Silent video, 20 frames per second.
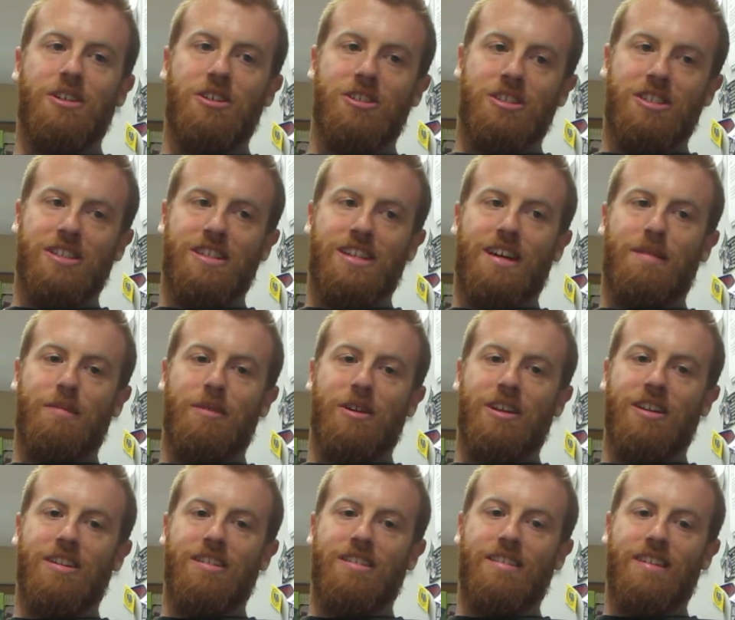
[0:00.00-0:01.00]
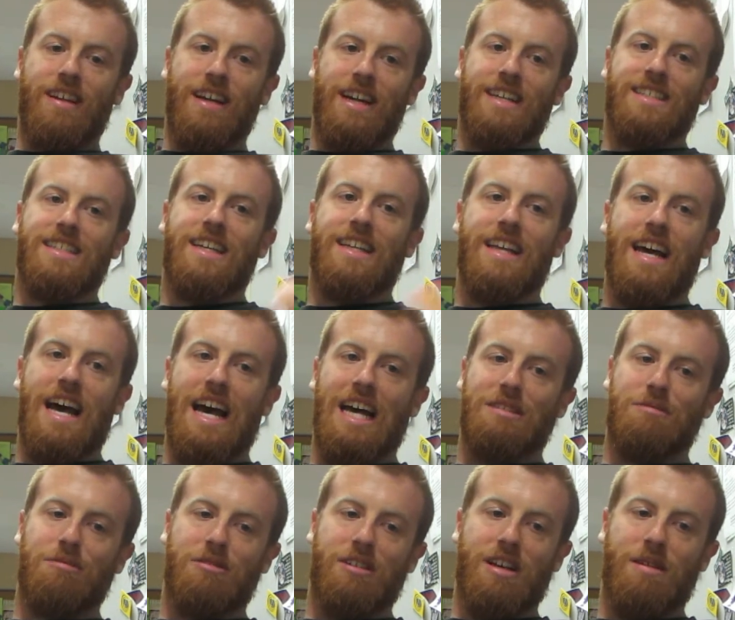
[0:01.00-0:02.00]
Usually, I mean, like I said, the
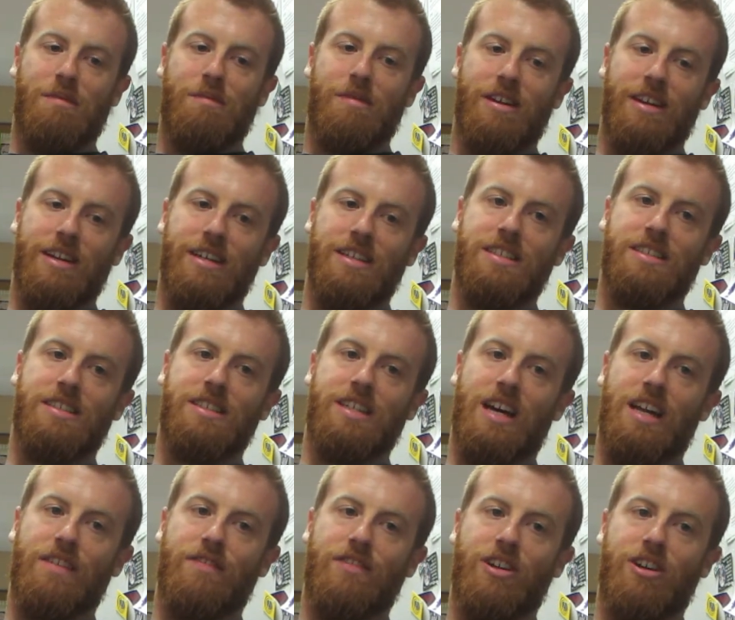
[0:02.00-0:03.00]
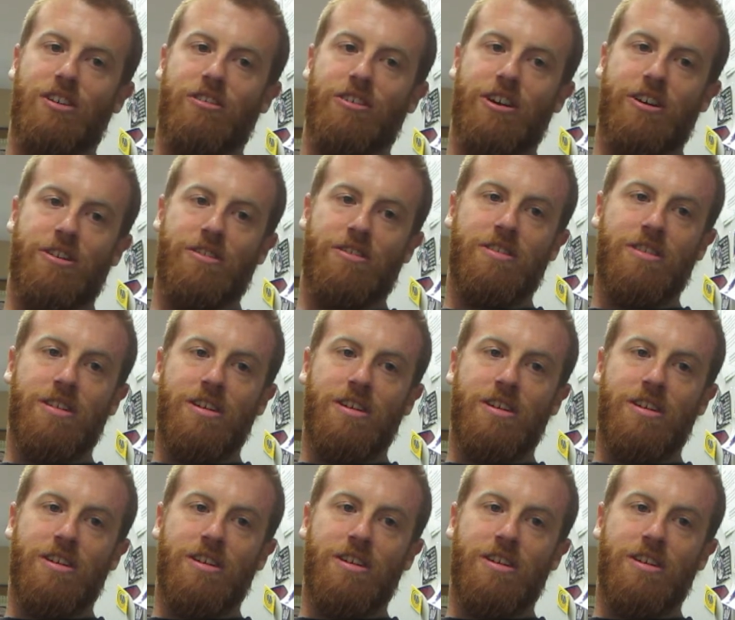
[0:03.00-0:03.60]
aspartame thing is kind of a no-go.